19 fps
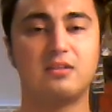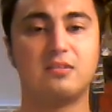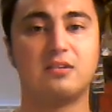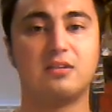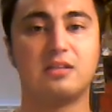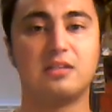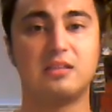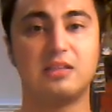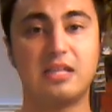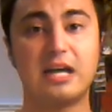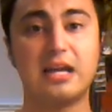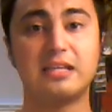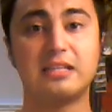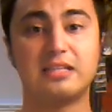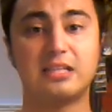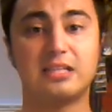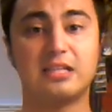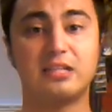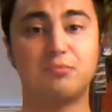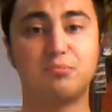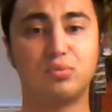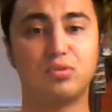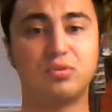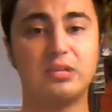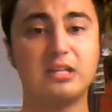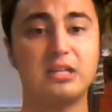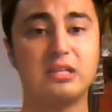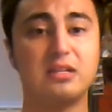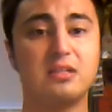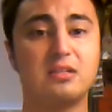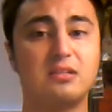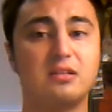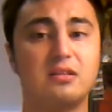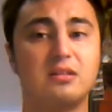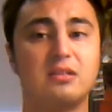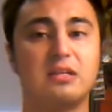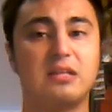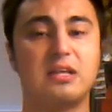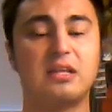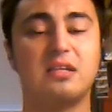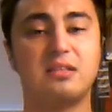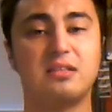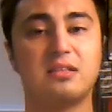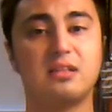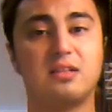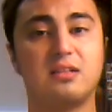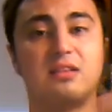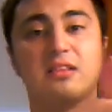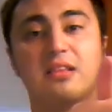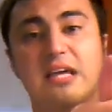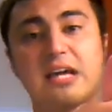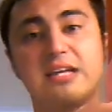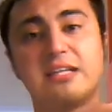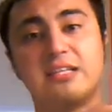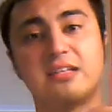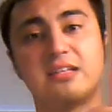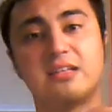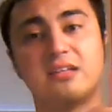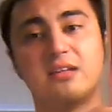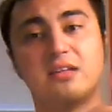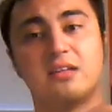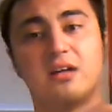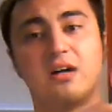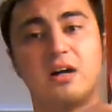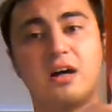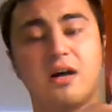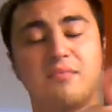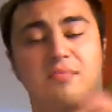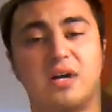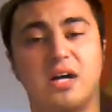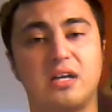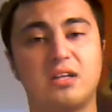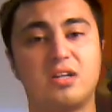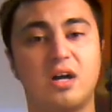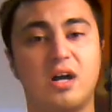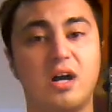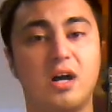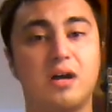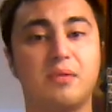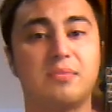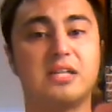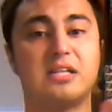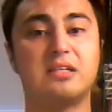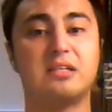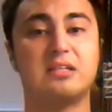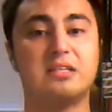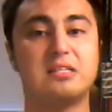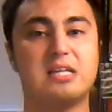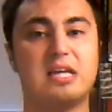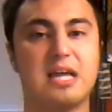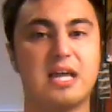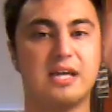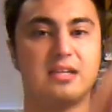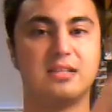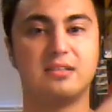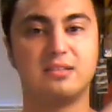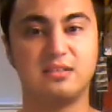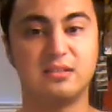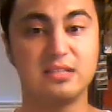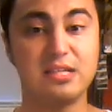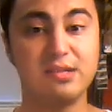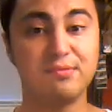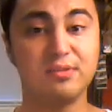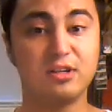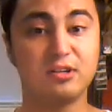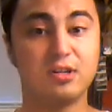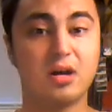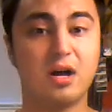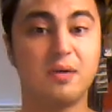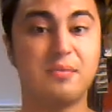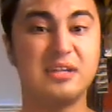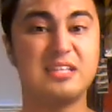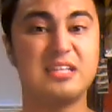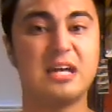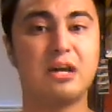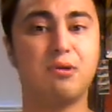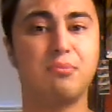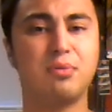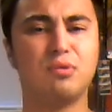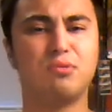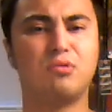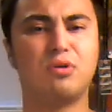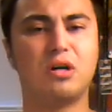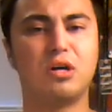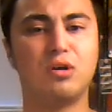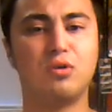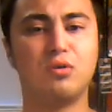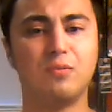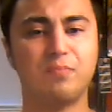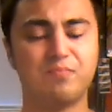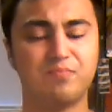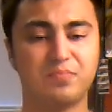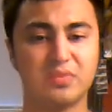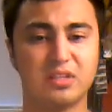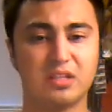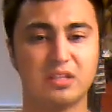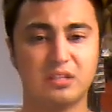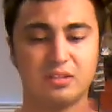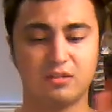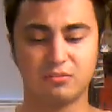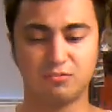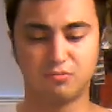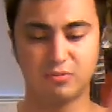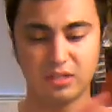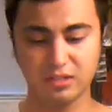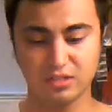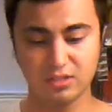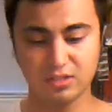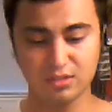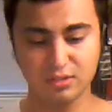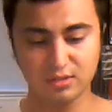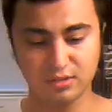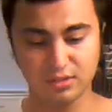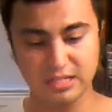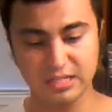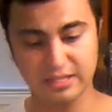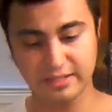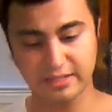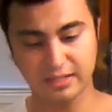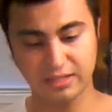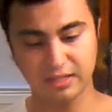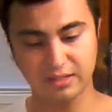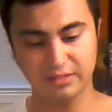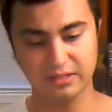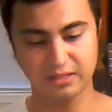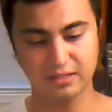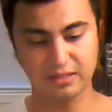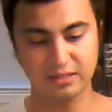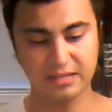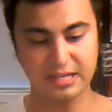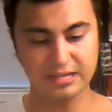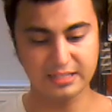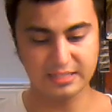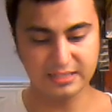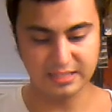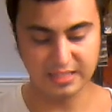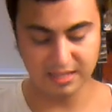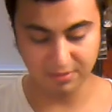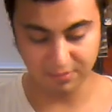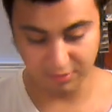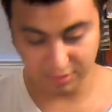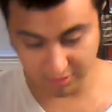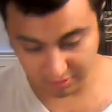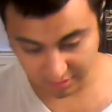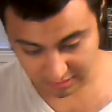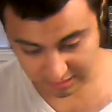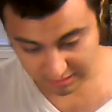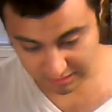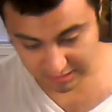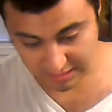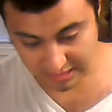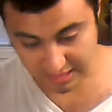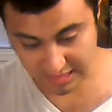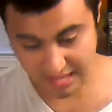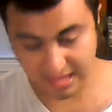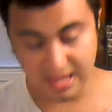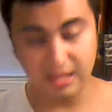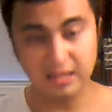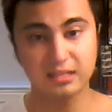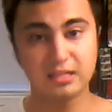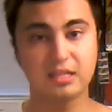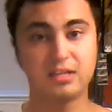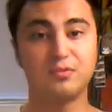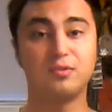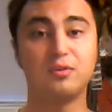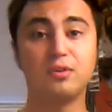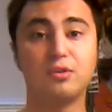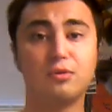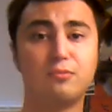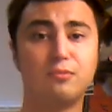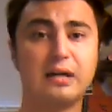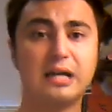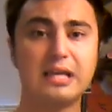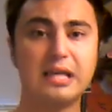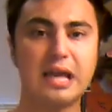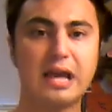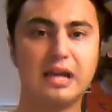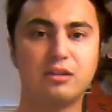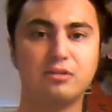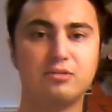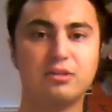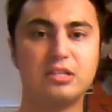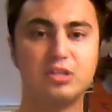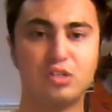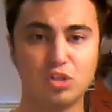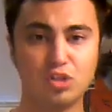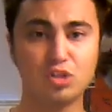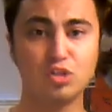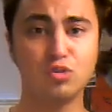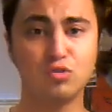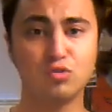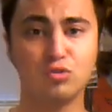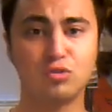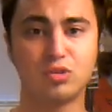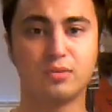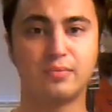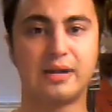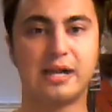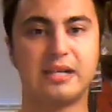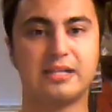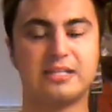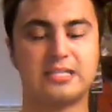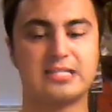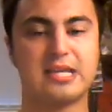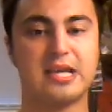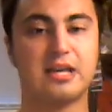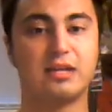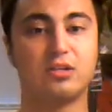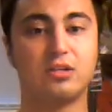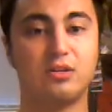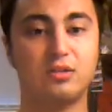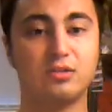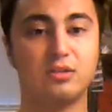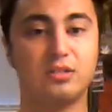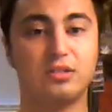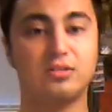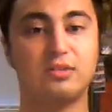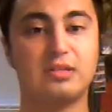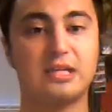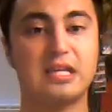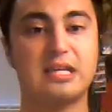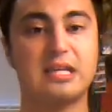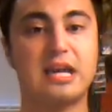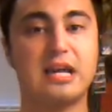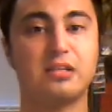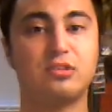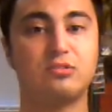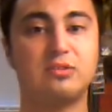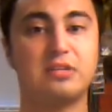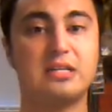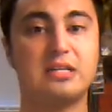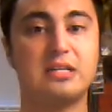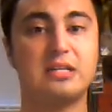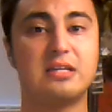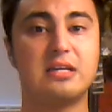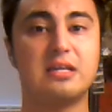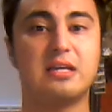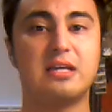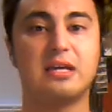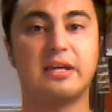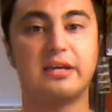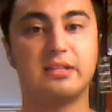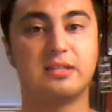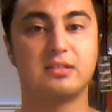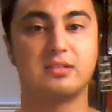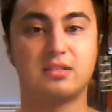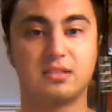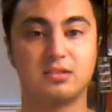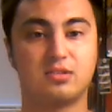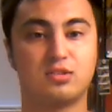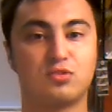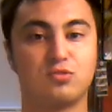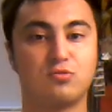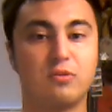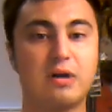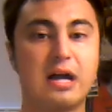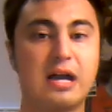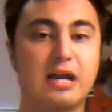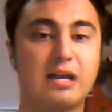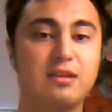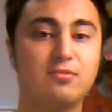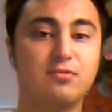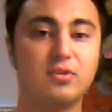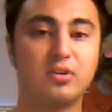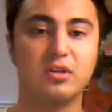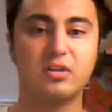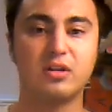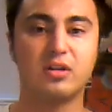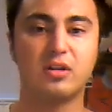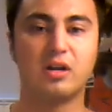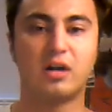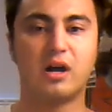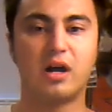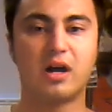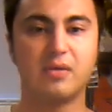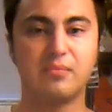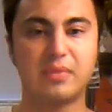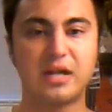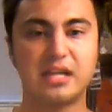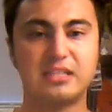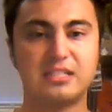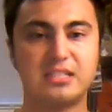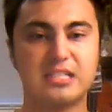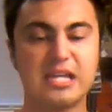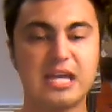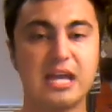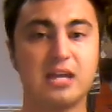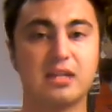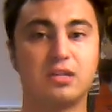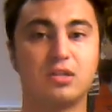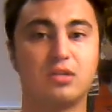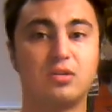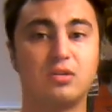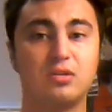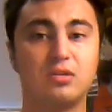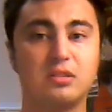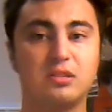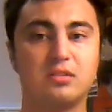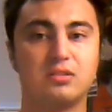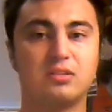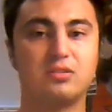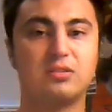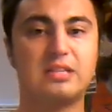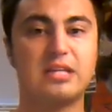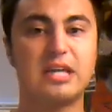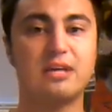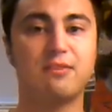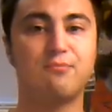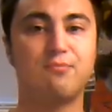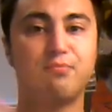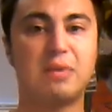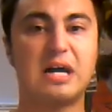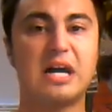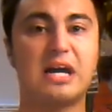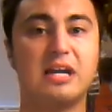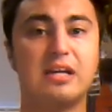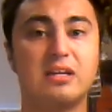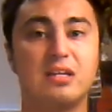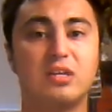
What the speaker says: like it, please hit the like on my comment and leave a comment down below. What do you think of the lightsaber? And if you are actually new to my channel, you can actually hit the subscribe on my channel to get my